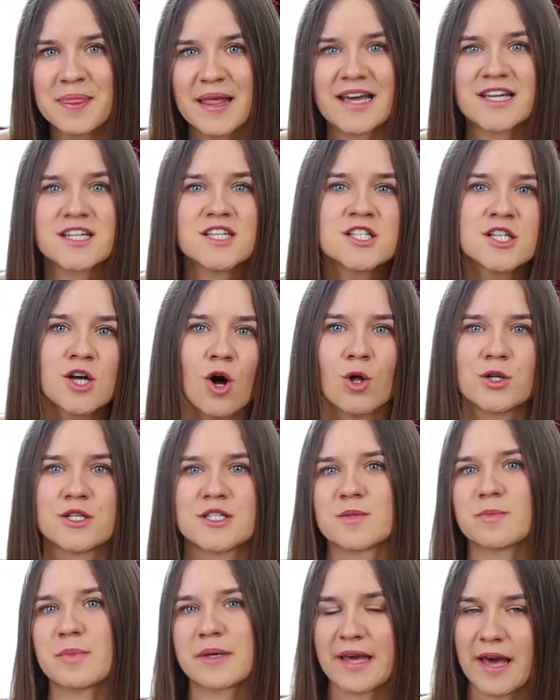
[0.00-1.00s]
It is called
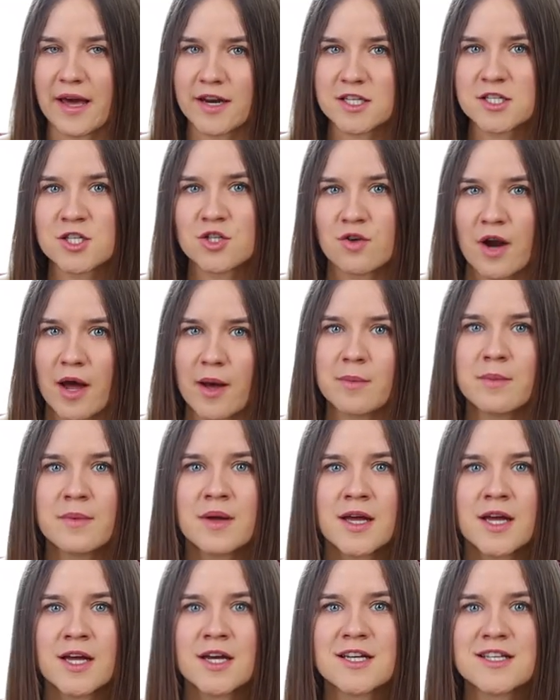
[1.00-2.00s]
a spaghetti strap
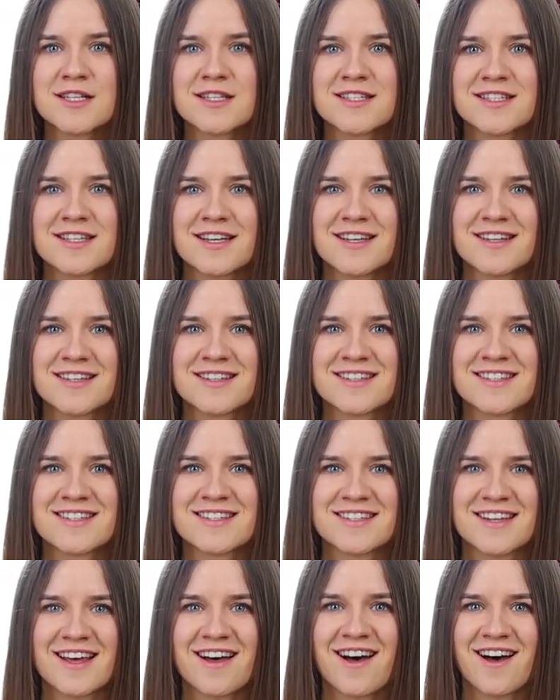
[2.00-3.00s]

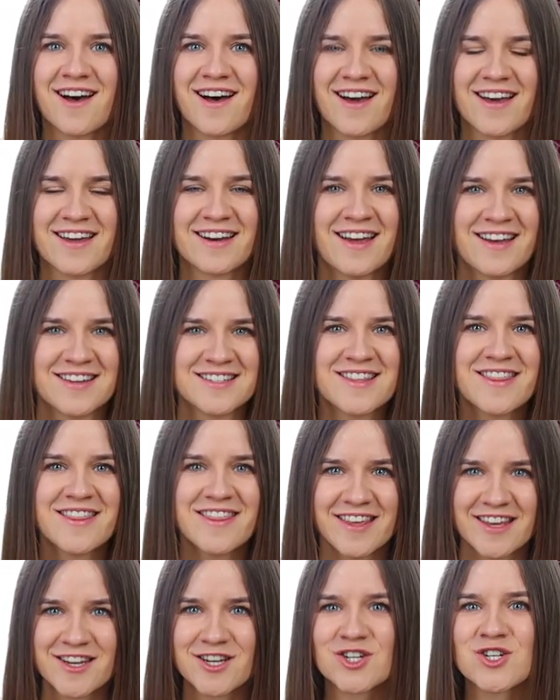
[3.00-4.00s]
since it has
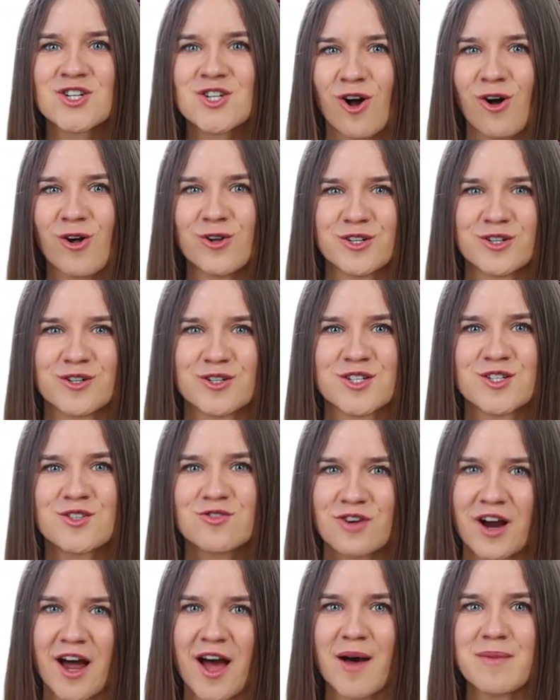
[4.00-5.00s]
thin shoulder
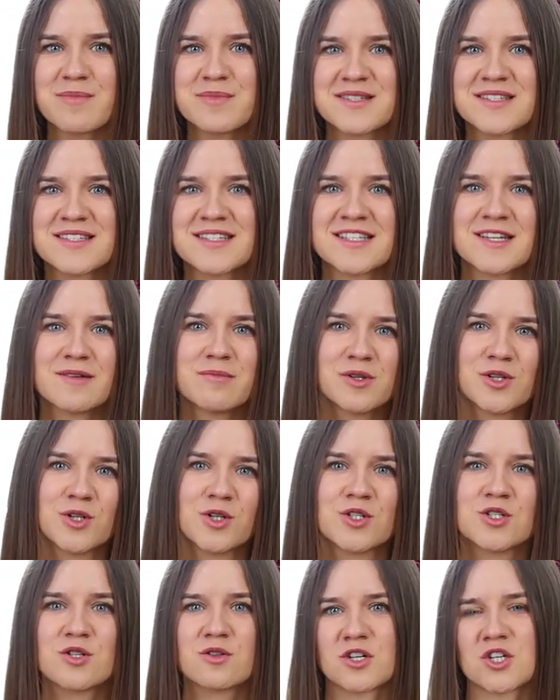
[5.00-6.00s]
straps
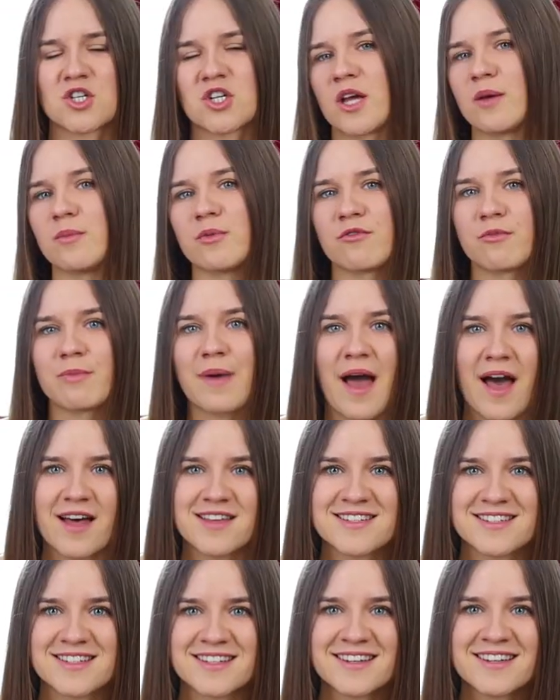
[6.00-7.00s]
similar to the shape of
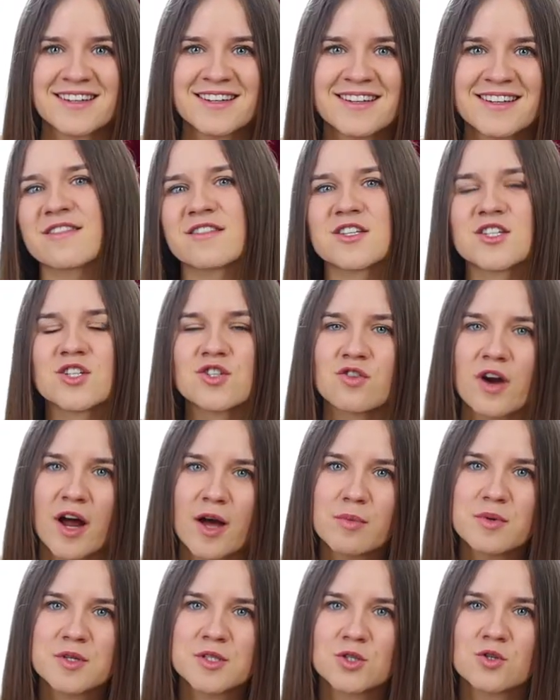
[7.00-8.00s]
pasta. The
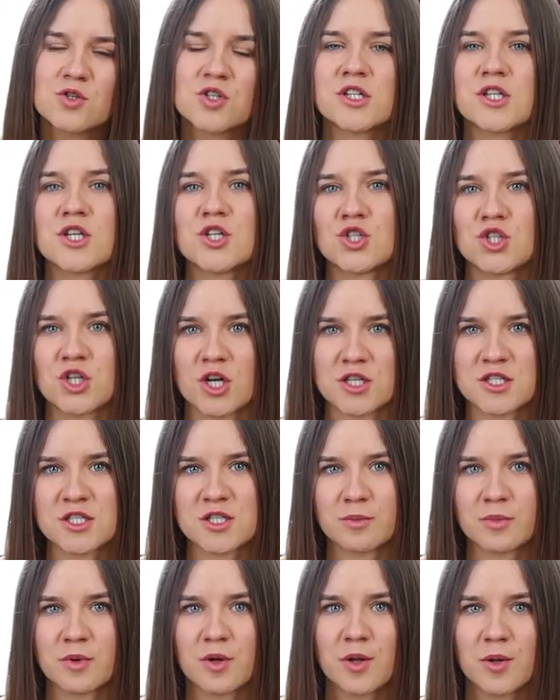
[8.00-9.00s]
strap is usually
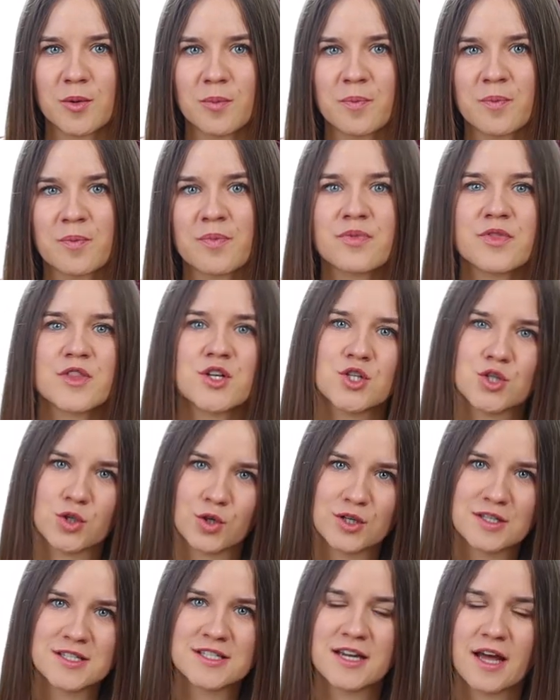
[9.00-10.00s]
adjustable. The
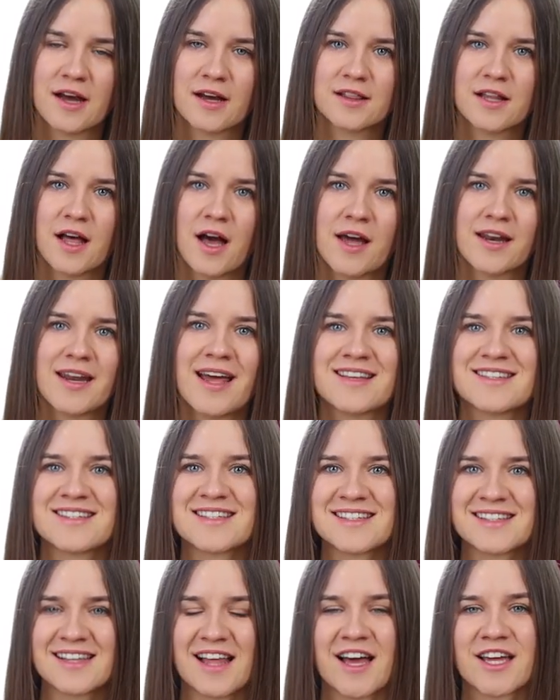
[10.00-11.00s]
shirt's neckline has a
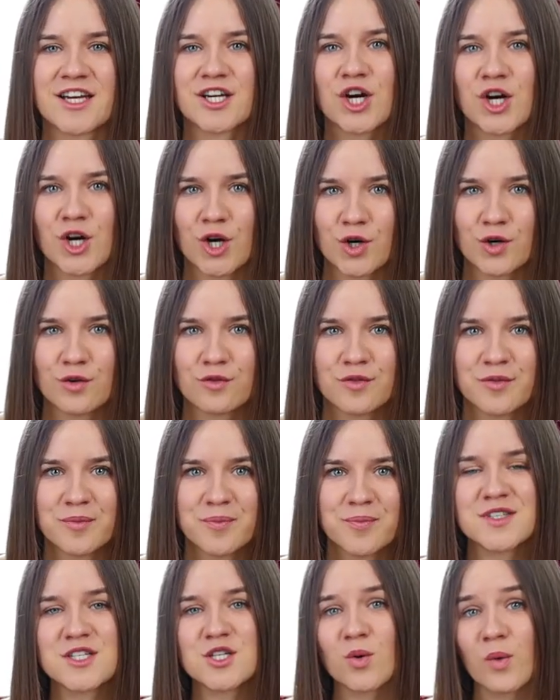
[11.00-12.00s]
slight curve.
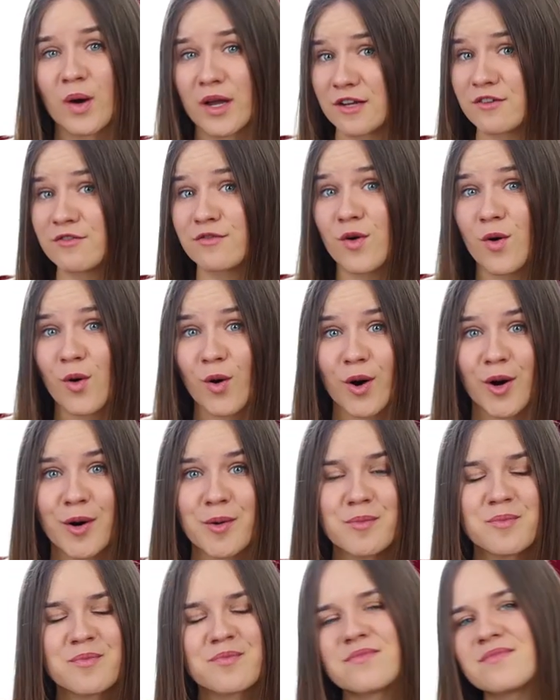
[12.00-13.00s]

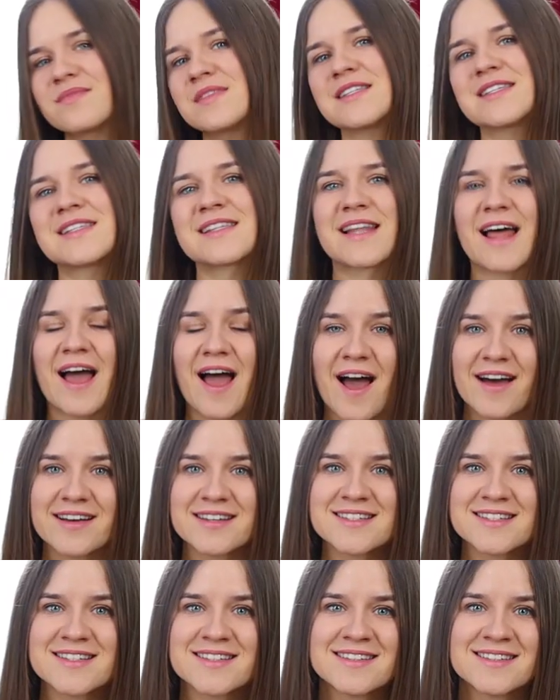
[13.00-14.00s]
24.
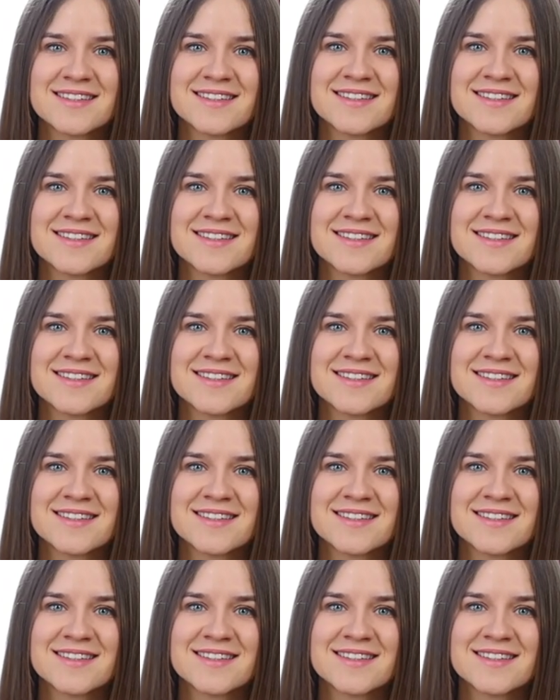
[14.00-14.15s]
Slacks.